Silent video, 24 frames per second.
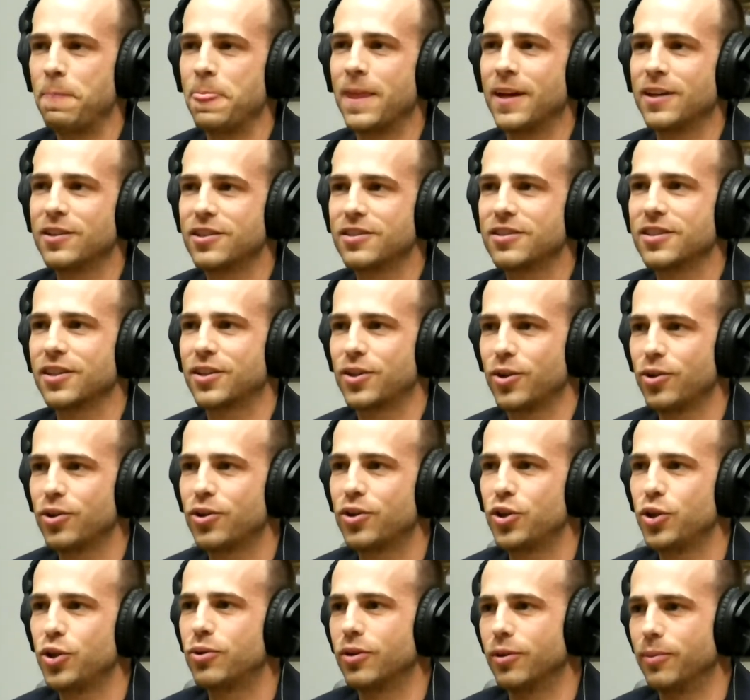And she said, go to
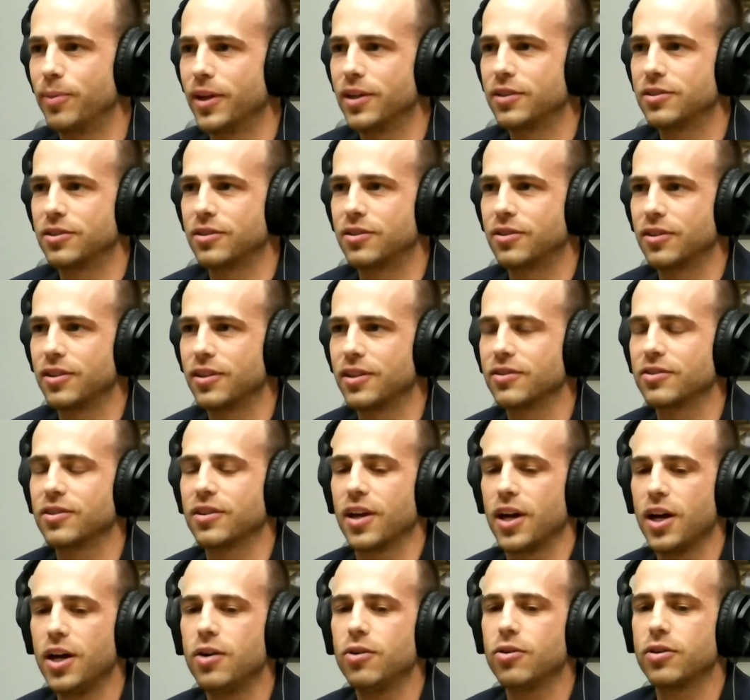Google basically. I was like,
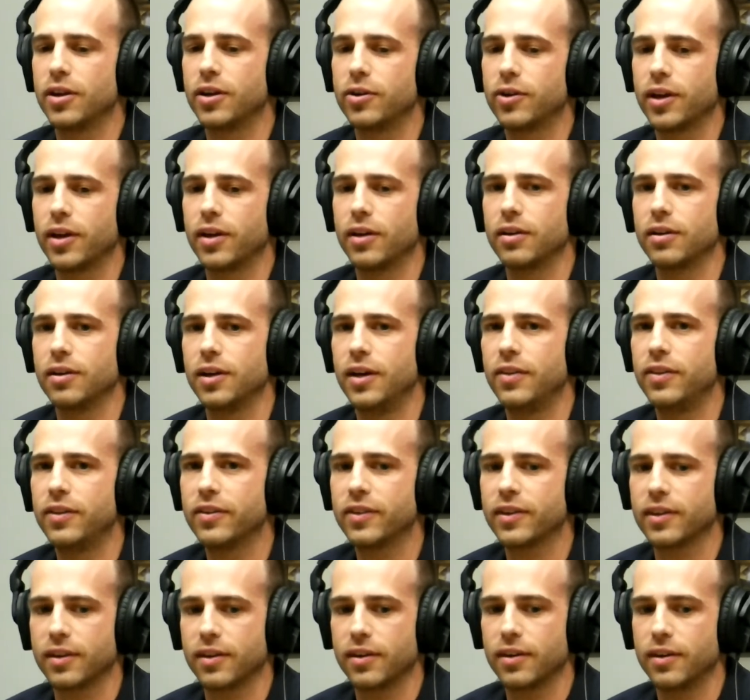oh, okay. And then
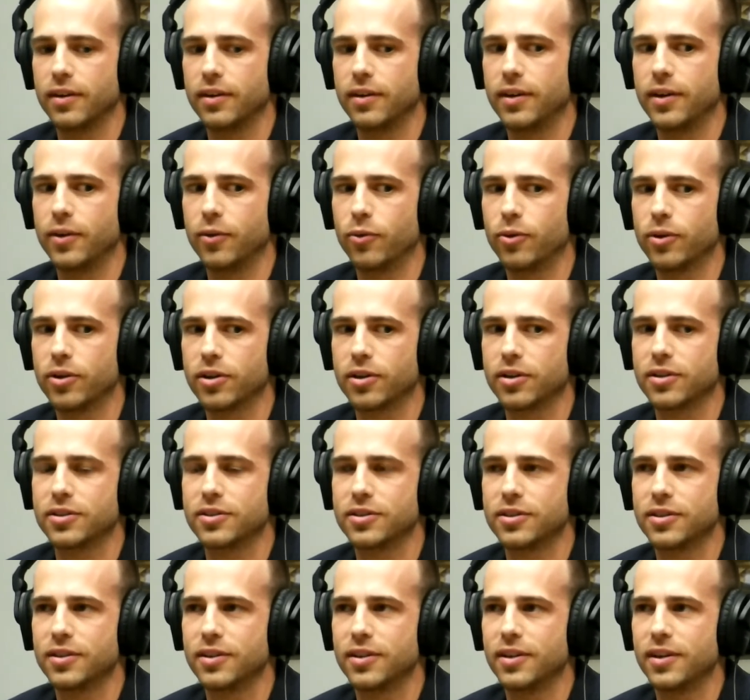like it
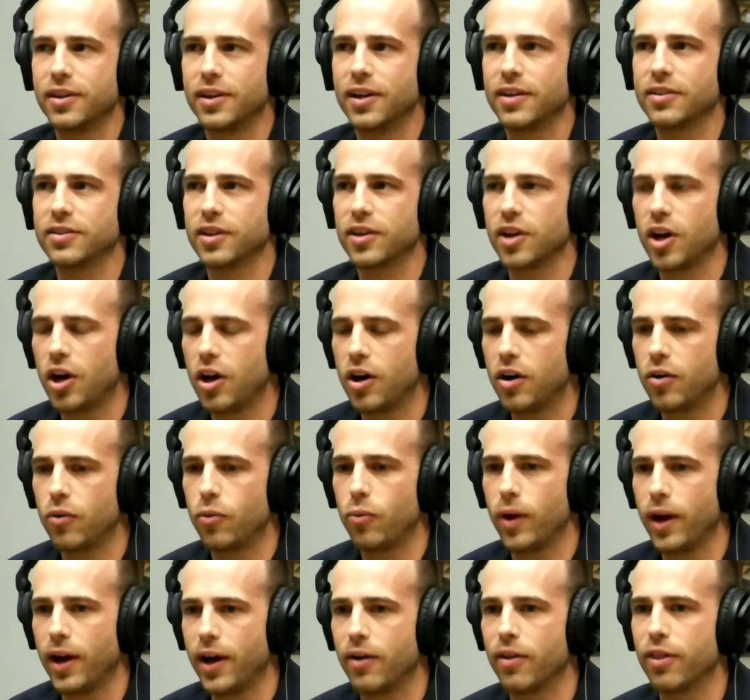worked. I was like, oh
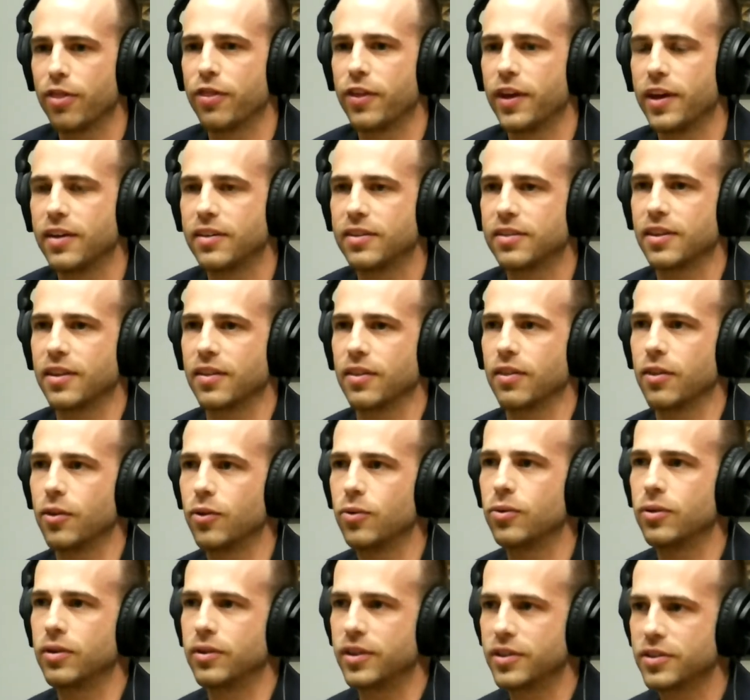wow, thank the
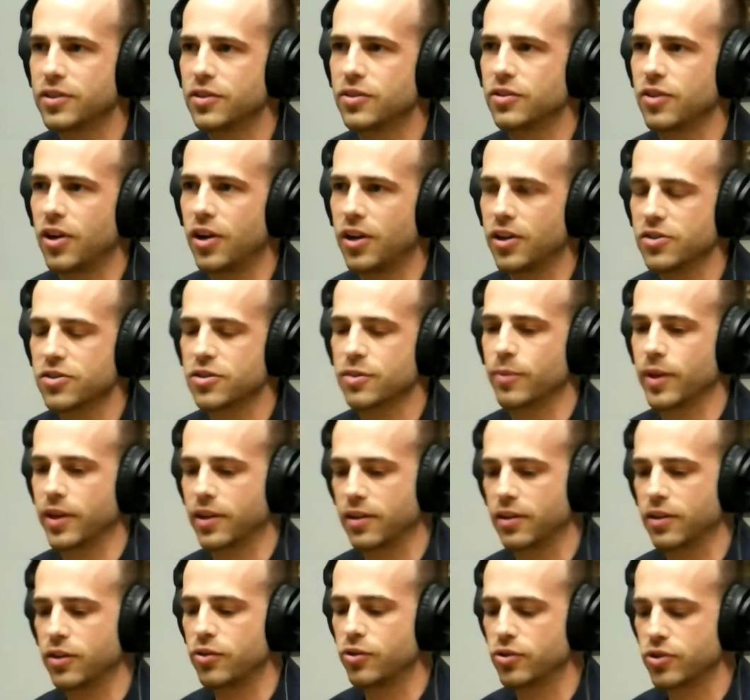Lord. This is awesome. Like
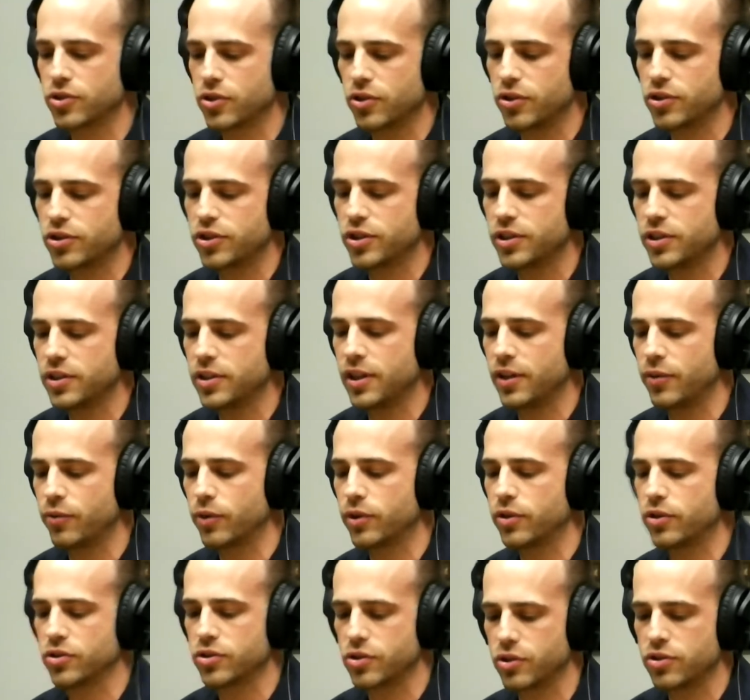you're searching and
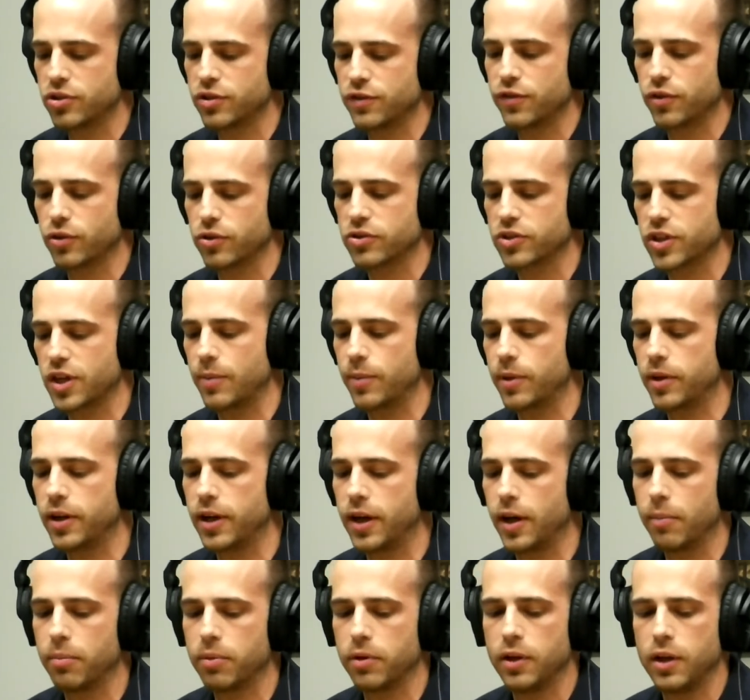what you're searching for is coming
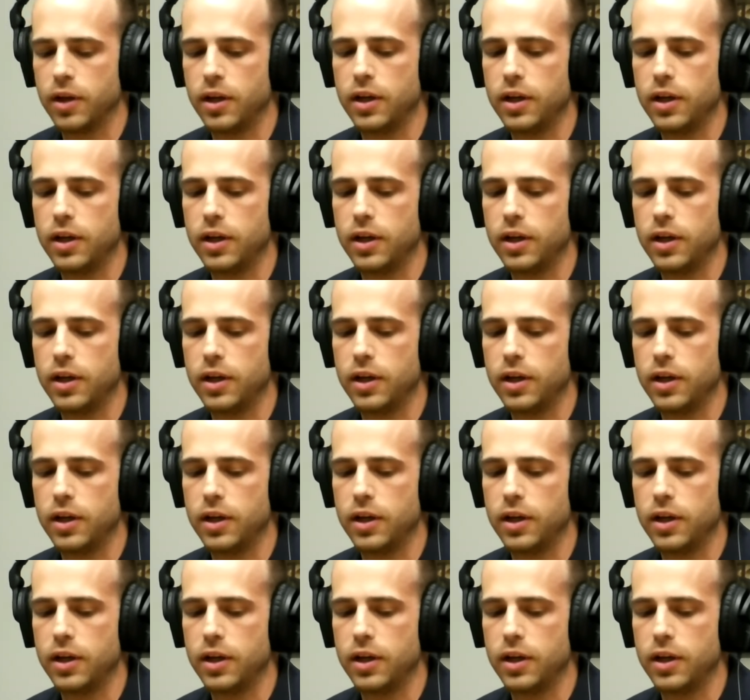up.